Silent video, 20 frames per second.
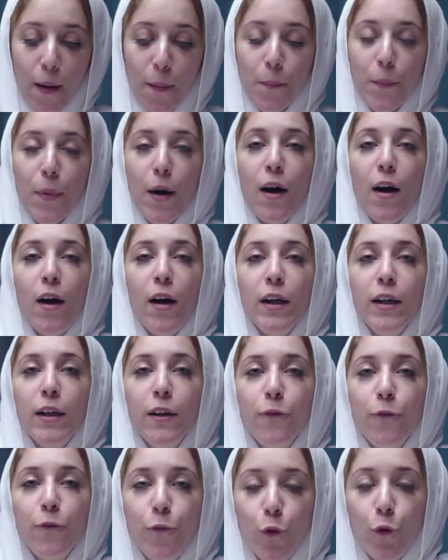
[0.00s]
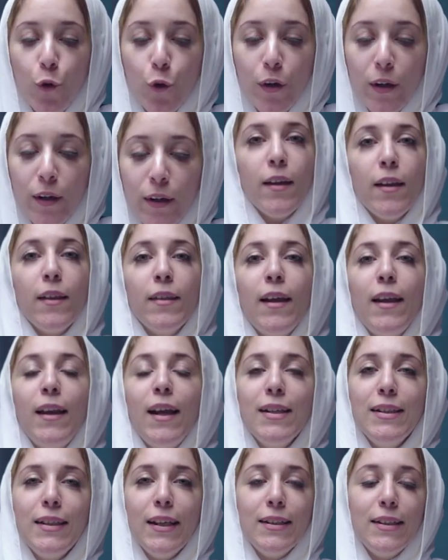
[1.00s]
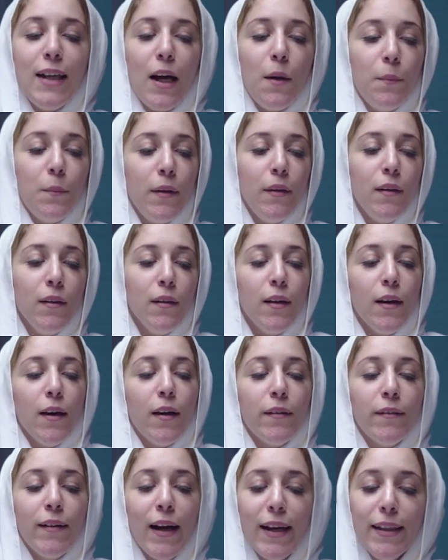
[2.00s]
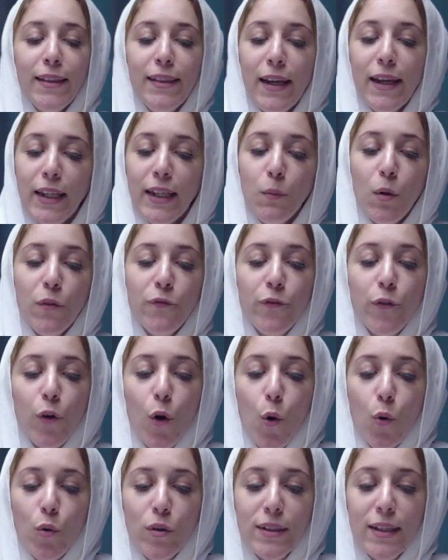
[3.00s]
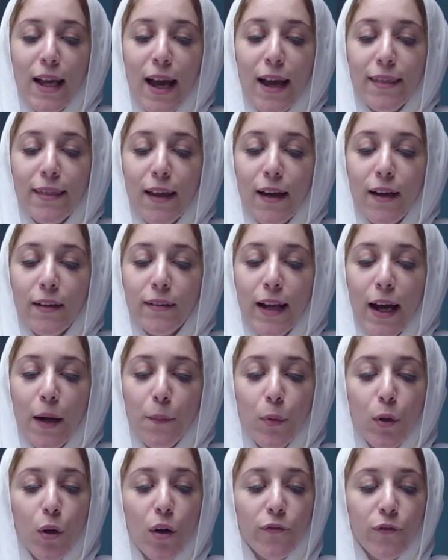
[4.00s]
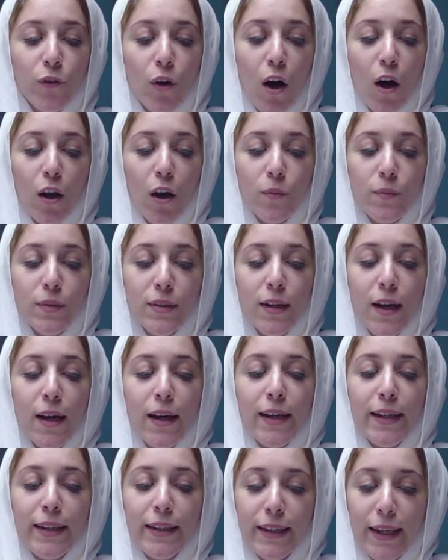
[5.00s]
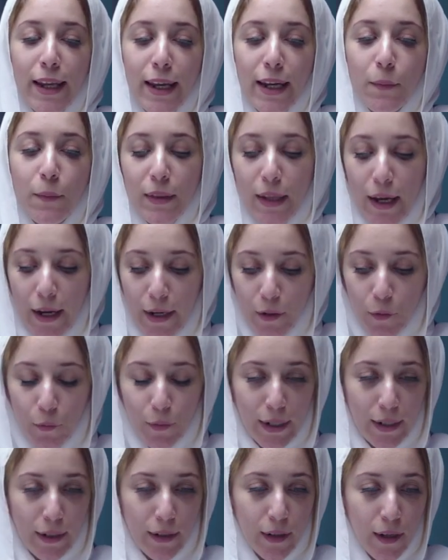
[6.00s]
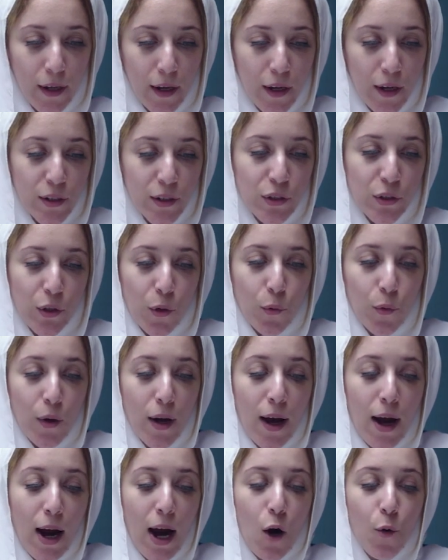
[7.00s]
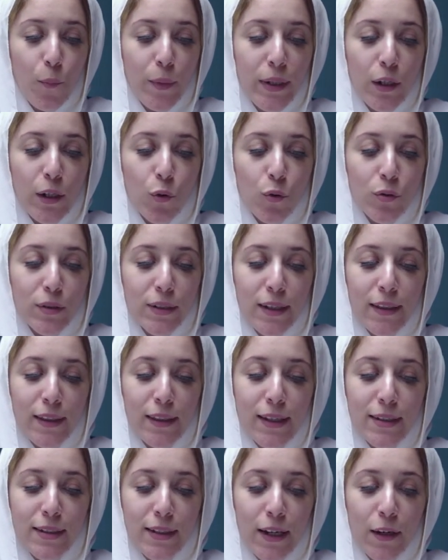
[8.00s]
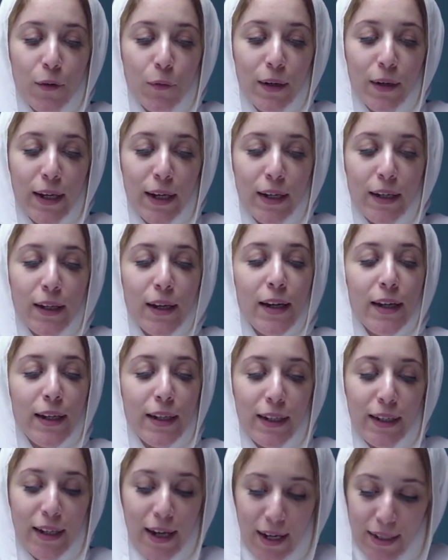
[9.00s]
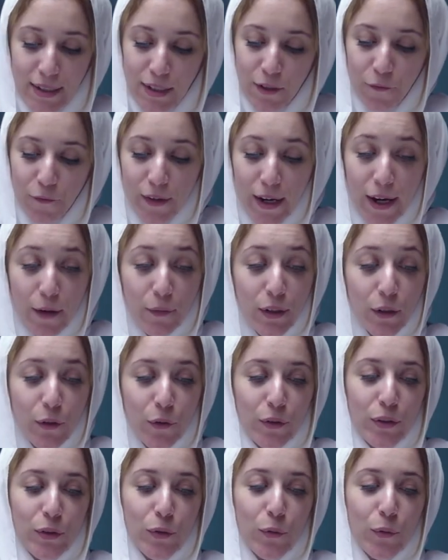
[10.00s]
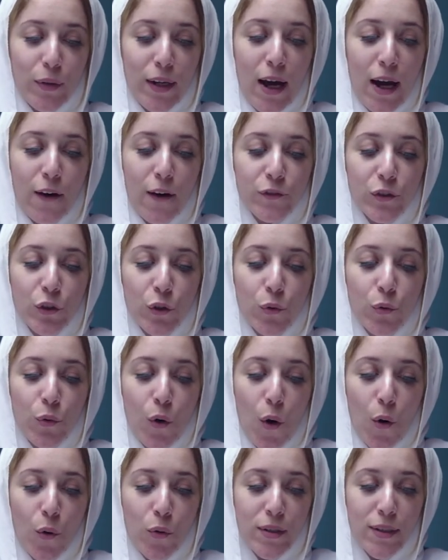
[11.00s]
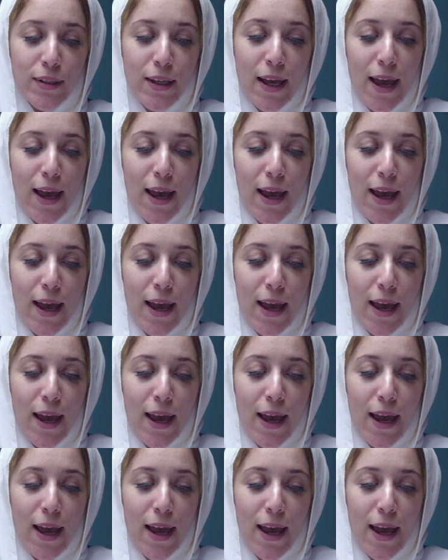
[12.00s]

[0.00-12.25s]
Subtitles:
pi 4. The last example, write the name of rows and the number of columns, name the array. So how many rows in this array? Yes, very good. We have 2 rows